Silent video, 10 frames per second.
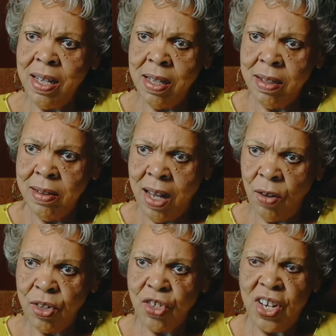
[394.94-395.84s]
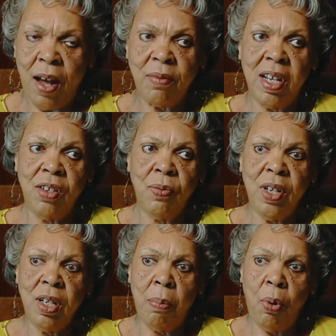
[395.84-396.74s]
in the Delta chapter has
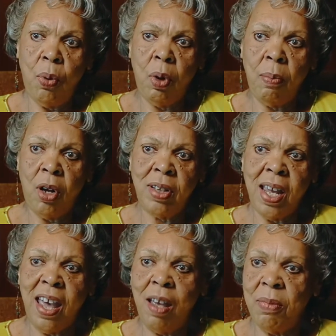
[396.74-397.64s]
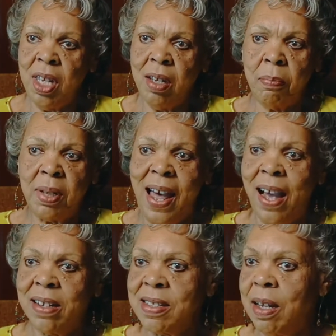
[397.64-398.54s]
written a poem, or they gave me a
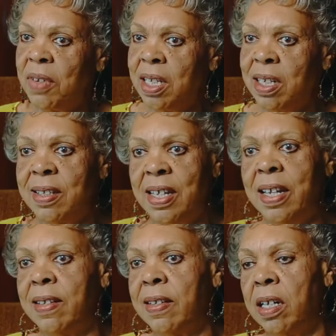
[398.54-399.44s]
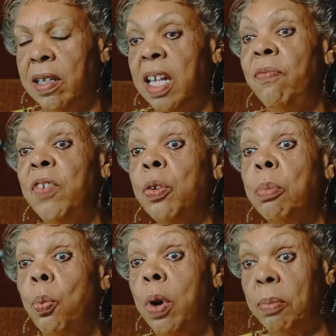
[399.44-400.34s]
plaque or something that says uh, The
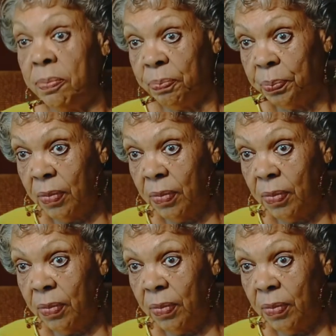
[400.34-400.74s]
Invisible Woman.